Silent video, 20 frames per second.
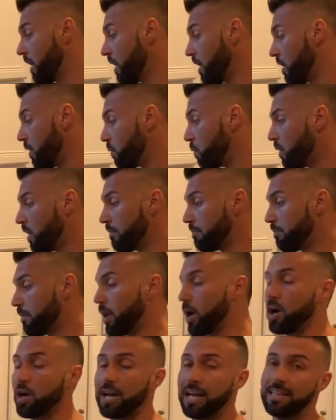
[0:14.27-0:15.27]
one
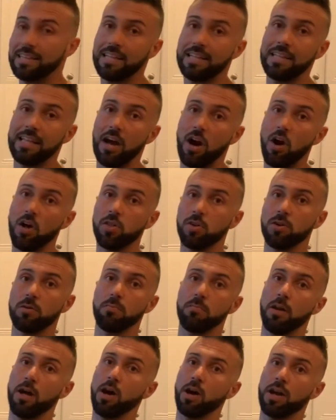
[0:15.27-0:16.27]
block, and then the other
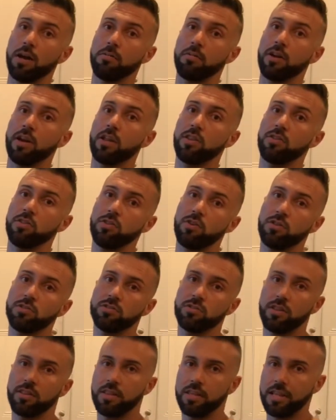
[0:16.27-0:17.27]
block I'm going to do on
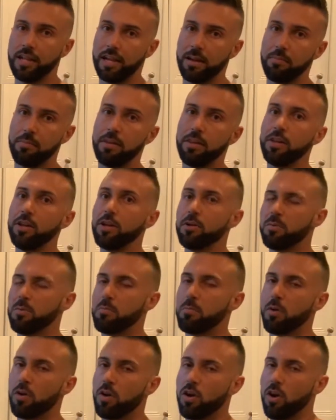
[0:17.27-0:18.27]
something that I'm a little
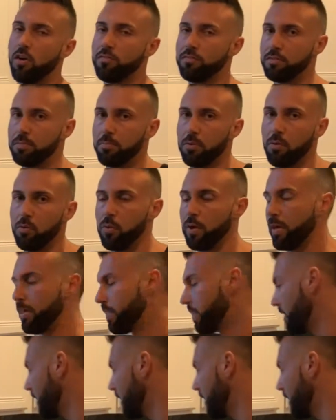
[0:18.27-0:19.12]
bit more comfortable with.